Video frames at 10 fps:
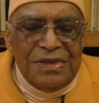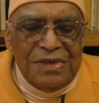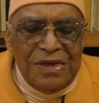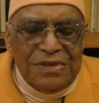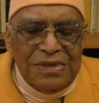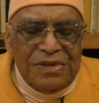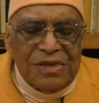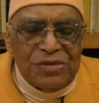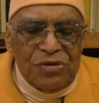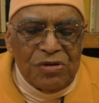This is the
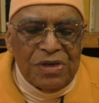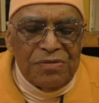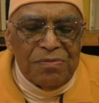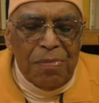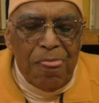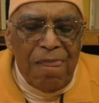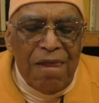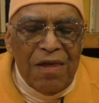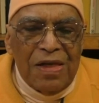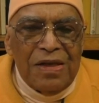story.
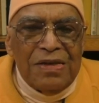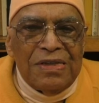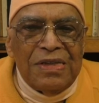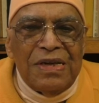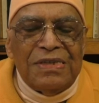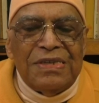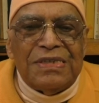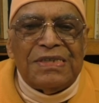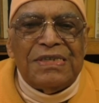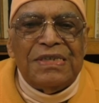That
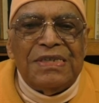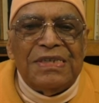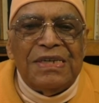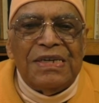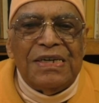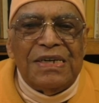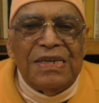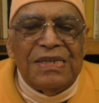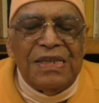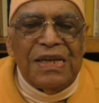is,
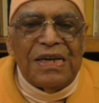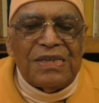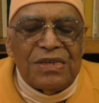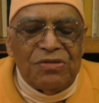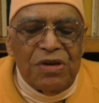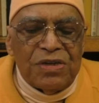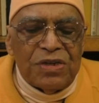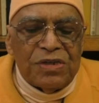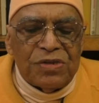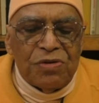there are
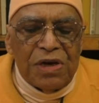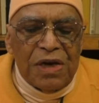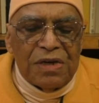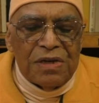situations where